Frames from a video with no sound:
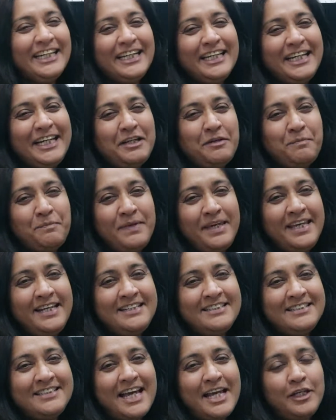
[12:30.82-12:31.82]
it
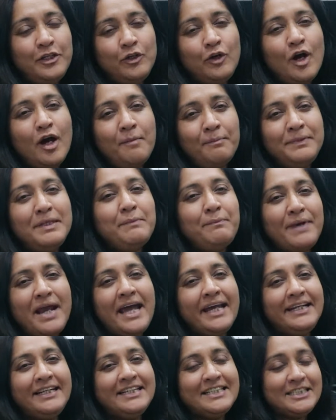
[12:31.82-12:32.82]
means that you are the
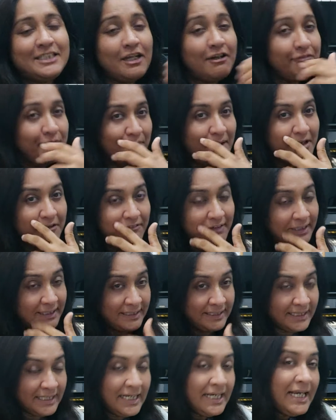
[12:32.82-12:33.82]
brightness of my
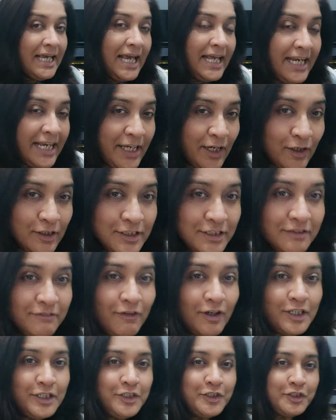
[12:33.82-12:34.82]
world. And I also
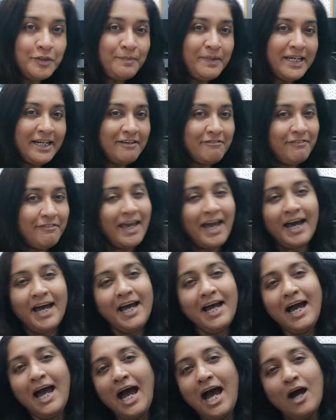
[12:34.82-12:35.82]
want you to be aware
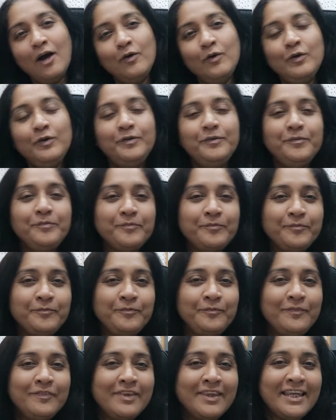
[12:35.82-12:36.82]

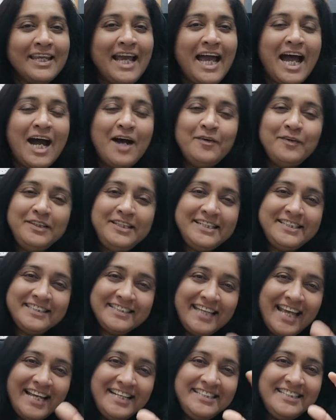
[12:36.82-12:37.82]
how this
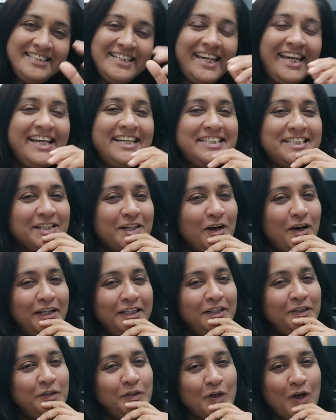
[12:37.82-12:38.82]
can change
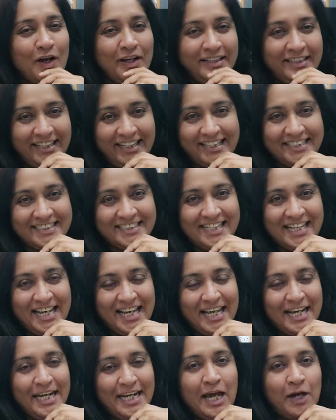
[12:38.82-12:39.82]
according to context.
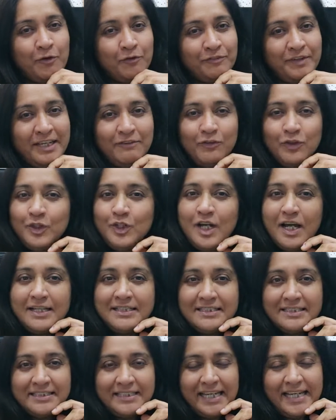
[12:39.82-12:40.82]
Now, we would
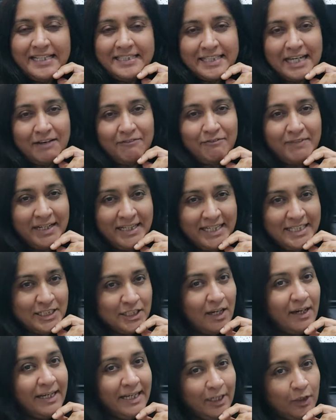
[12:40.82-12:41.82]
not say someone is
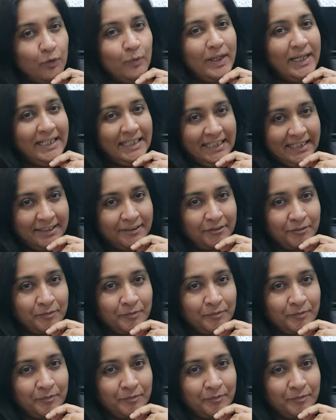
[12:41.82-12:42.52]
a Hiru Elia,